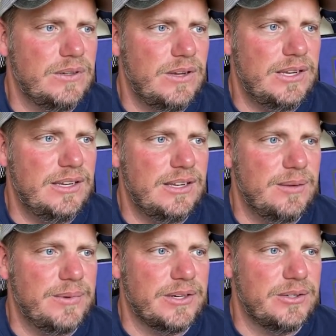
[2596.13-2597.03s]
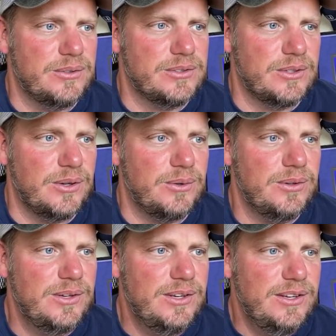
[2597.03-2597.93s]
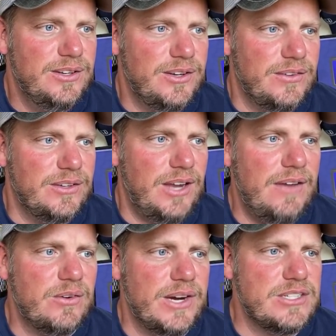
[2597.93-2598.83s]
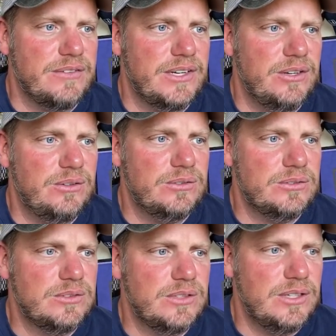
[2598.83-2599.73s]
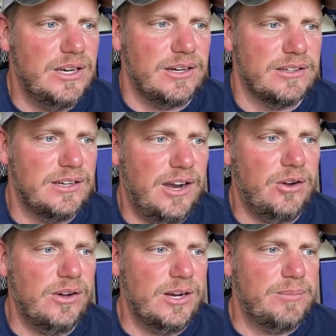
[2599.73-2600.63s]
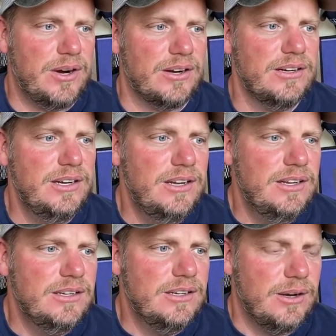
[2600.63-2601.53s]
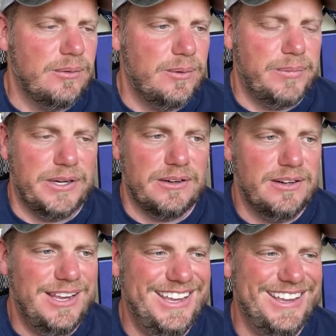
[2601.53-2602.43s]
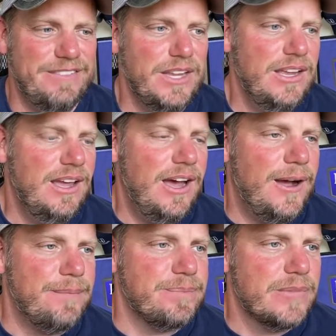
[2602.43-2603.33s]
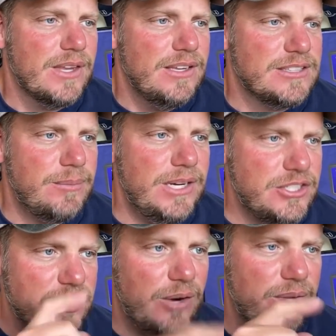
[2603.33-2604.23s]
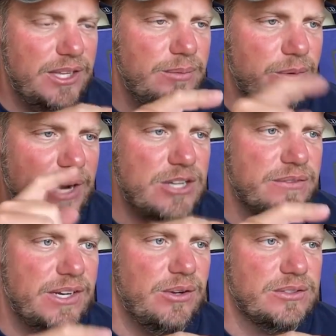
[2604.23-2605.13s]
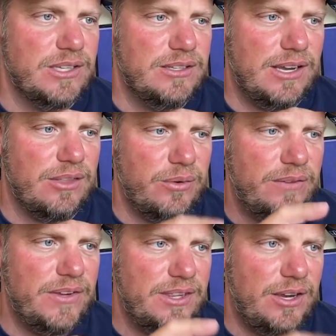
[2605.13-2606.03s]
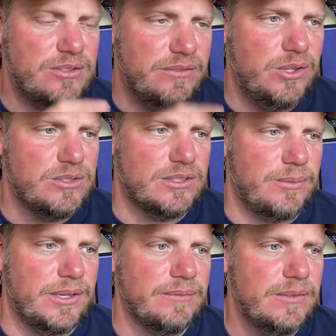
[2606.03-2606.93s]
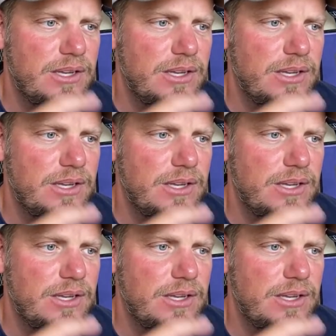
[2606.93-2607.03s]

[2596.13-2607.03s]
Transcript: I need to get a beer too, so go. You have, I have a Ranger video. Here, I'll go get a bar, uh, a beer. um, somebody share with him the Ranger videos, like a three hundred fifty thousand views or something.